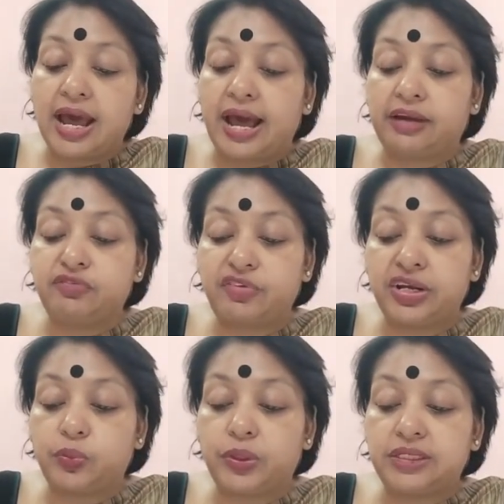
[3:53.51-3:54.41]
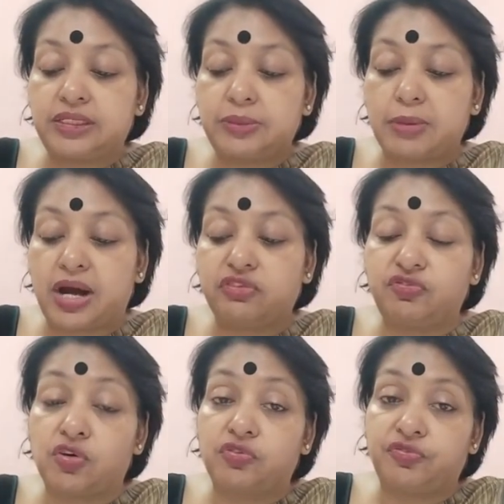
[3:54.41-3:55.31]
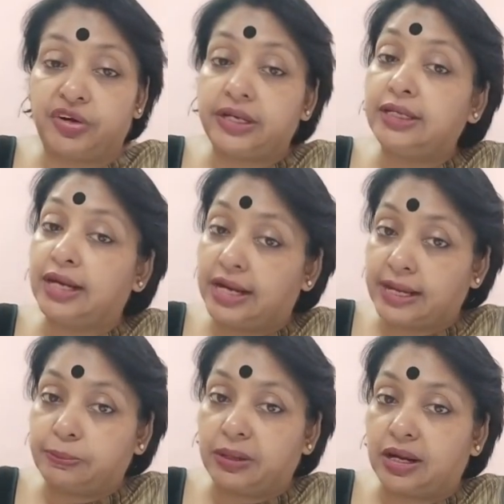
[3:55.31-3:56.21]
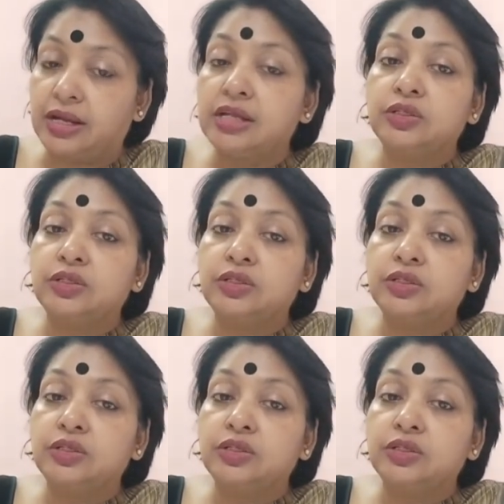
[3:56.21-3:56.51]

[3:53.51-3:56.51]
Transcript: and frequent demand for free labor.